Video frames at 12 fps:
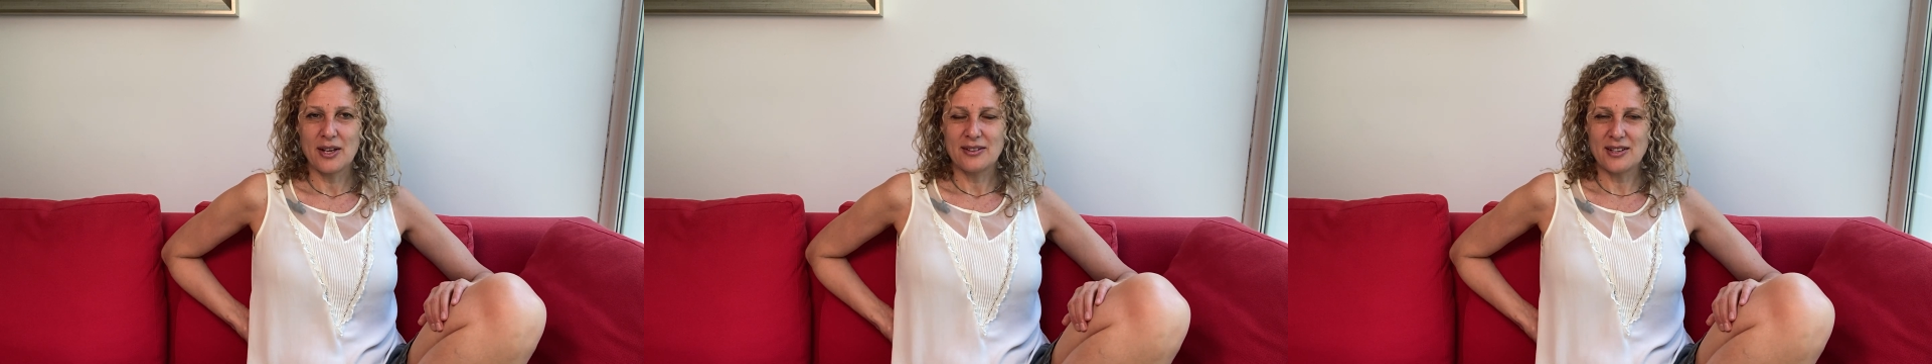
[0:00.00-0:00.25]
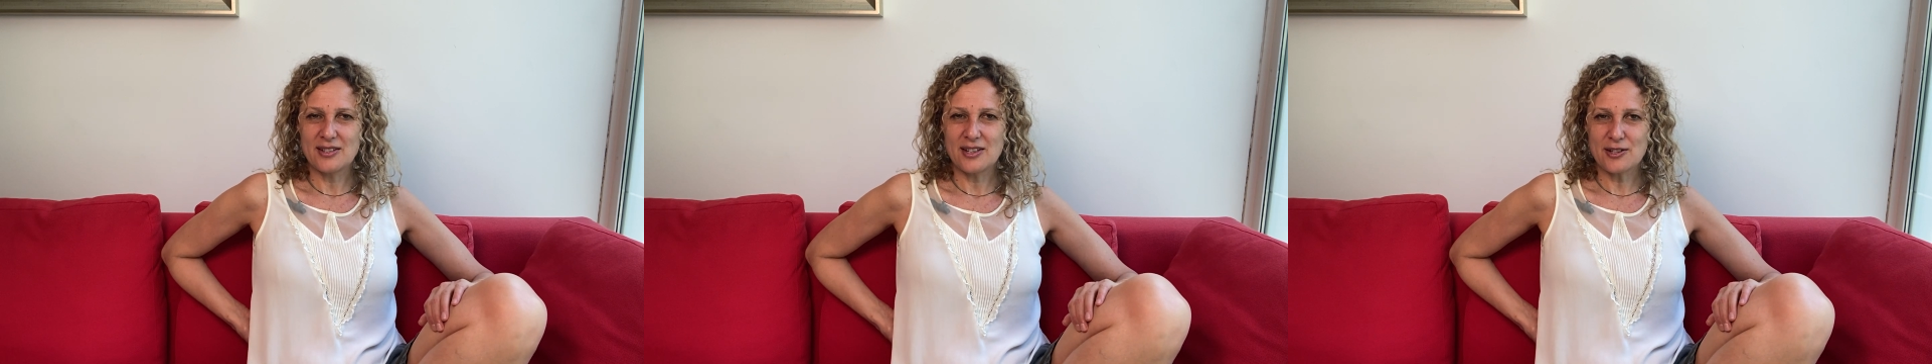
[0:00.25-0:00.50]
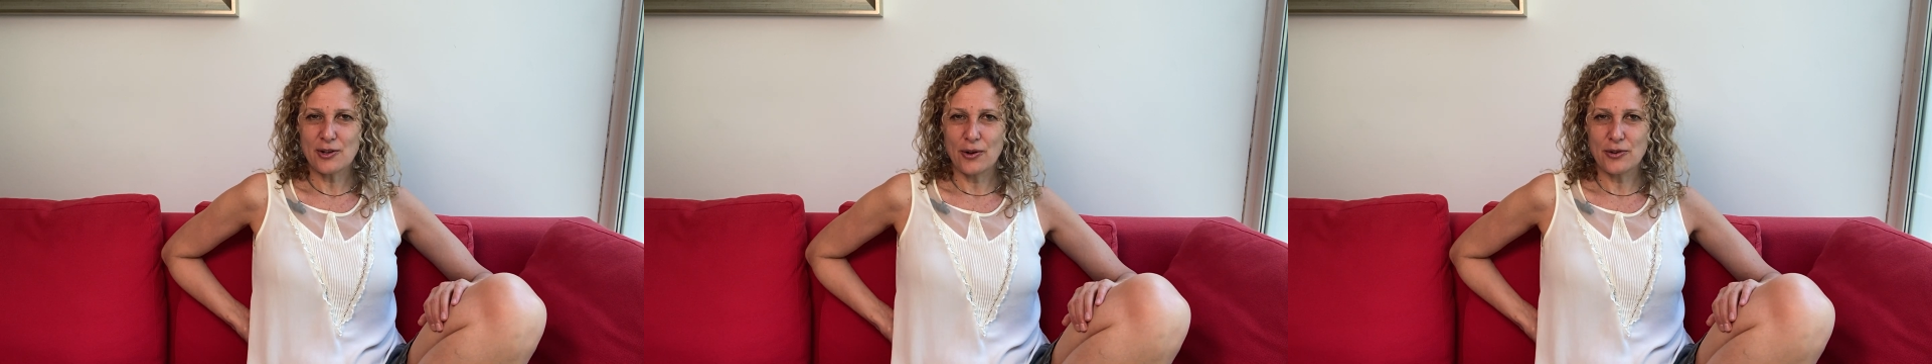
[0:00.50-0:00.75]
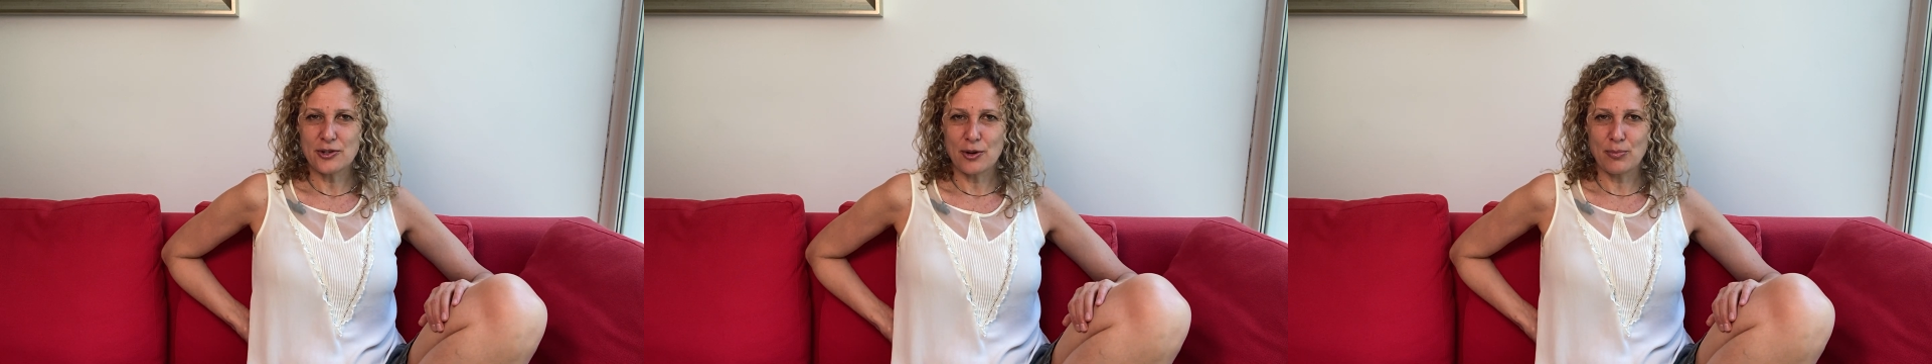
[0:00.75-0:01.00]
This is
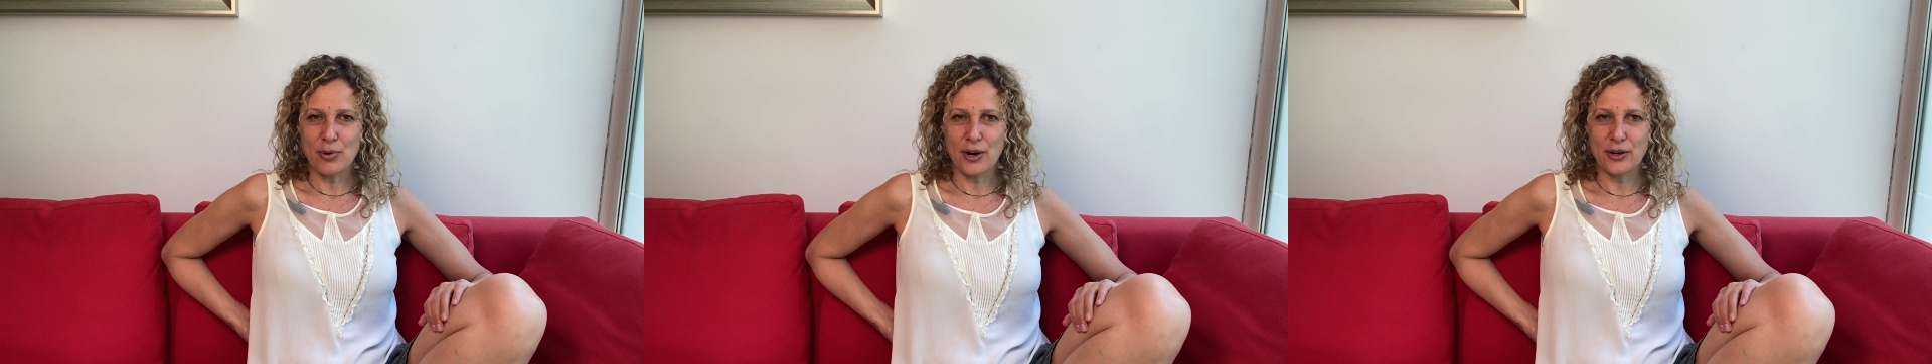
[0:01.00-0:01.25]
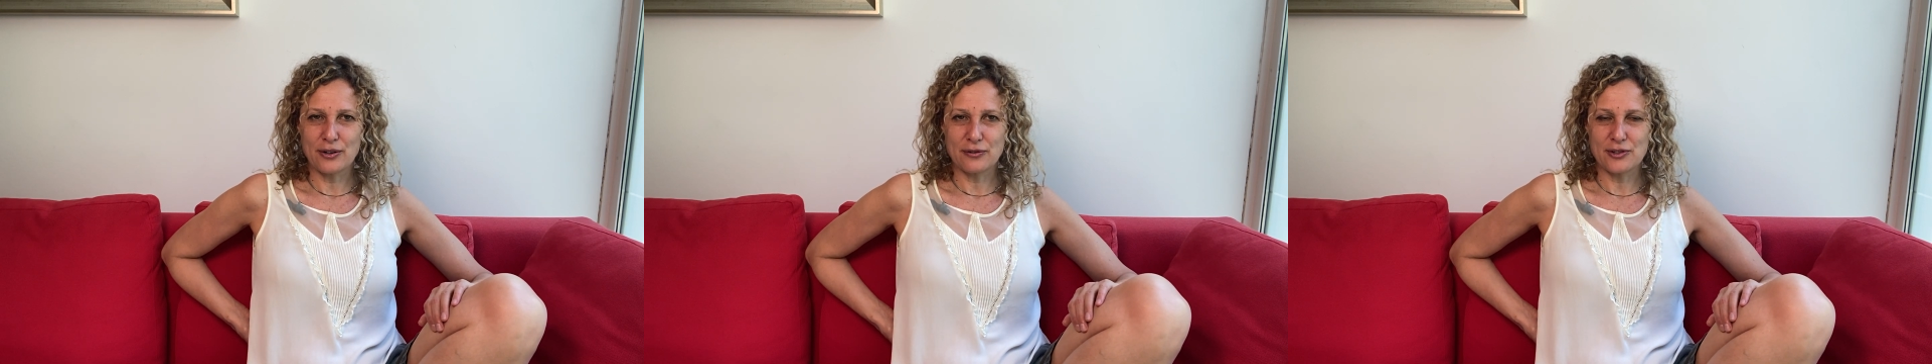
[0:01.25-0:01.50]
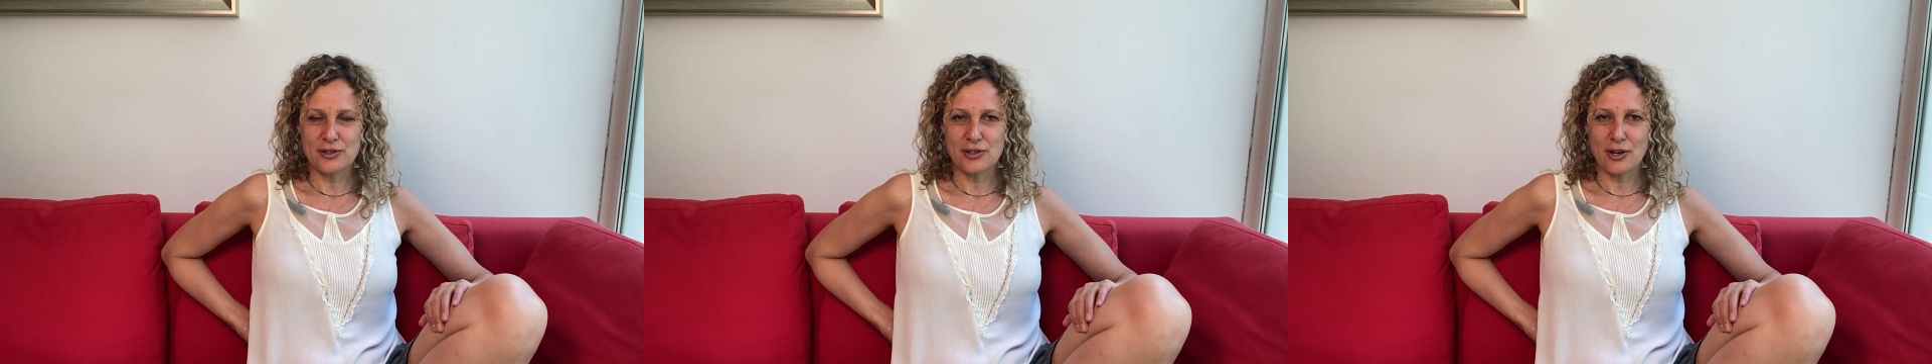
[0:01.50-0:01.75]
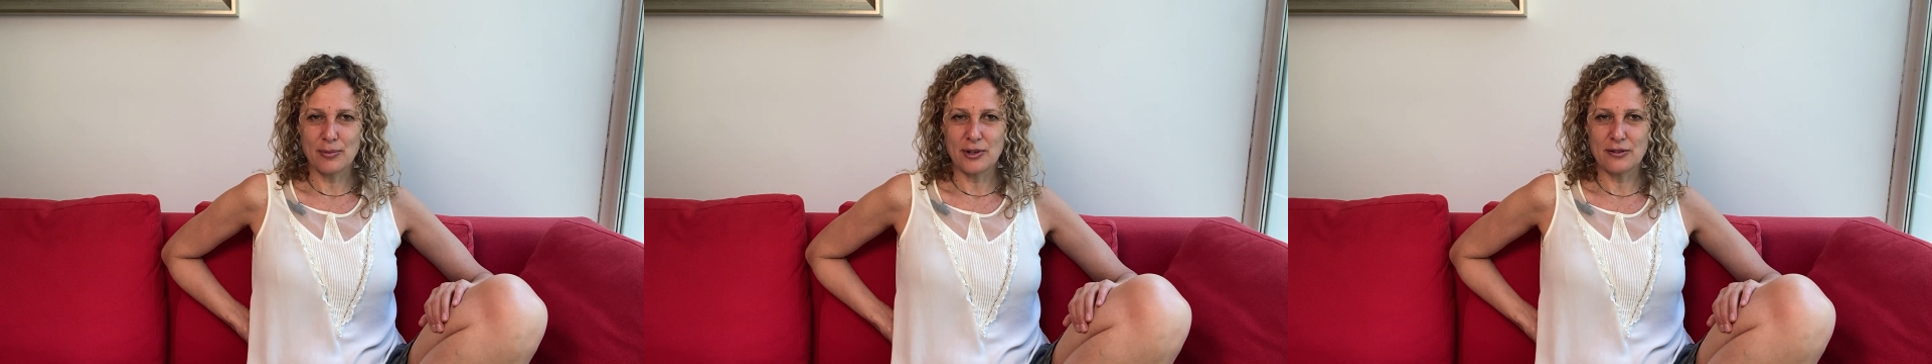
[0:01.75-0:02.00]
also part of the
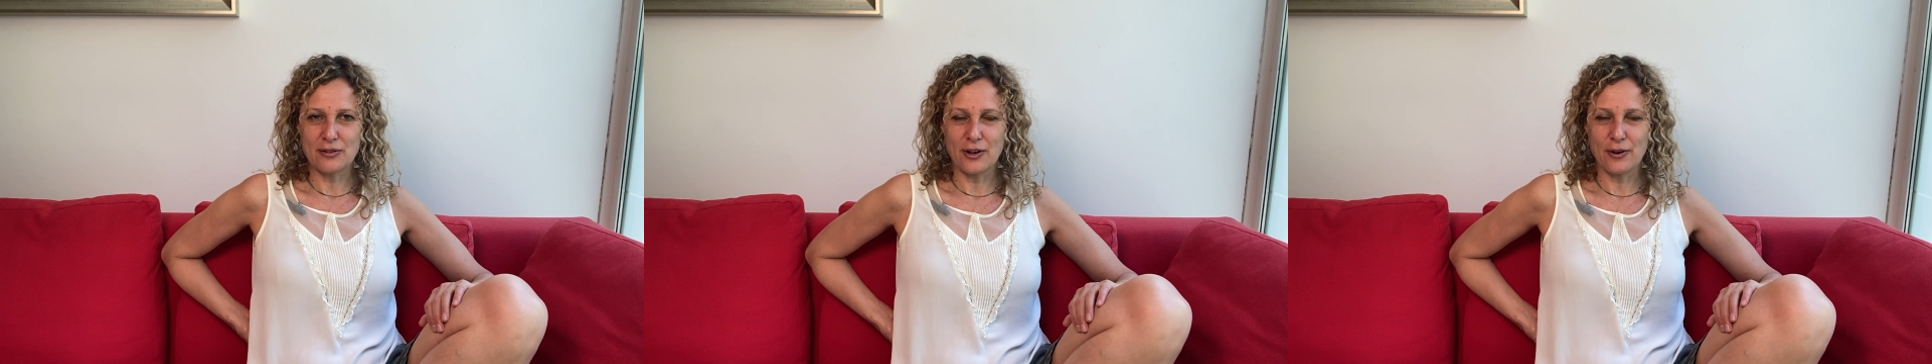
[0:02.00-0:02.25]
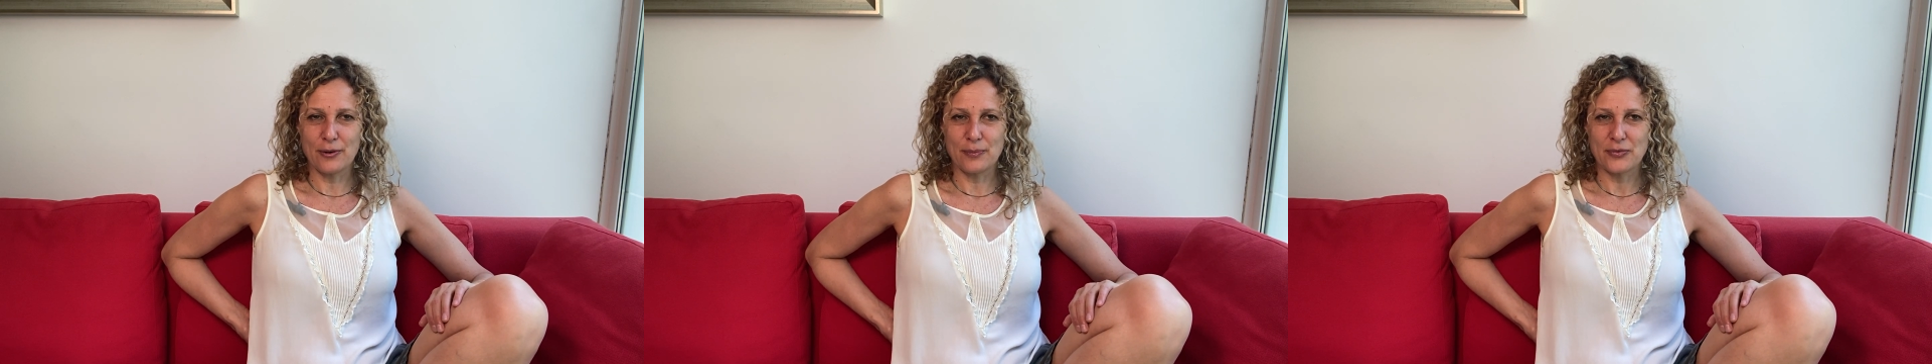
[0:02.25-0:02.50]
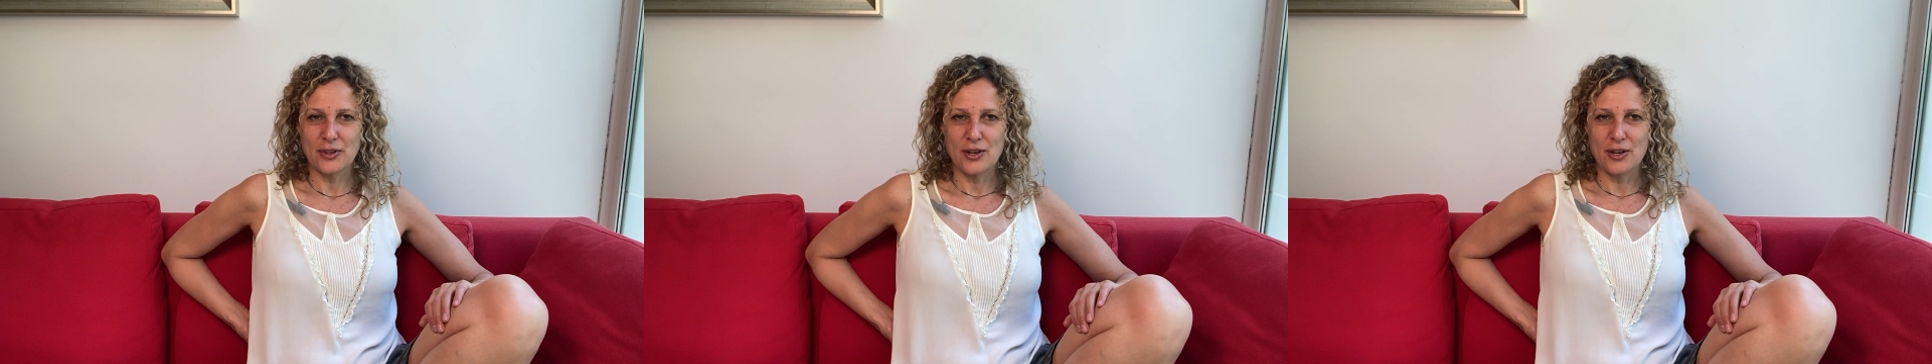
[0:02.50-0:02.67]
stomach flow.